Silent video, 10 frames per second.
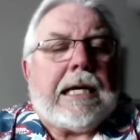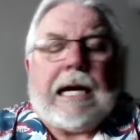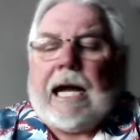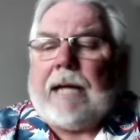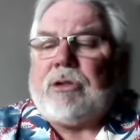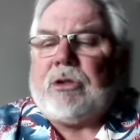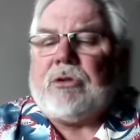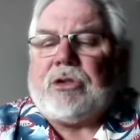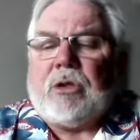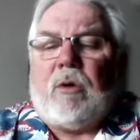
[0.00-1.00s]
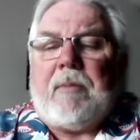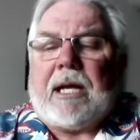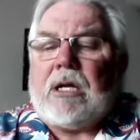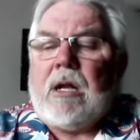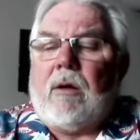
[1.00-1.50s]
I'm sure Jill will
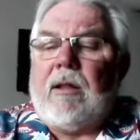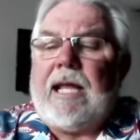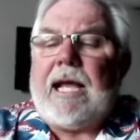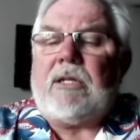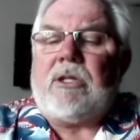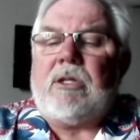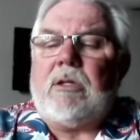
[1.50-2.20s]
make a note of that.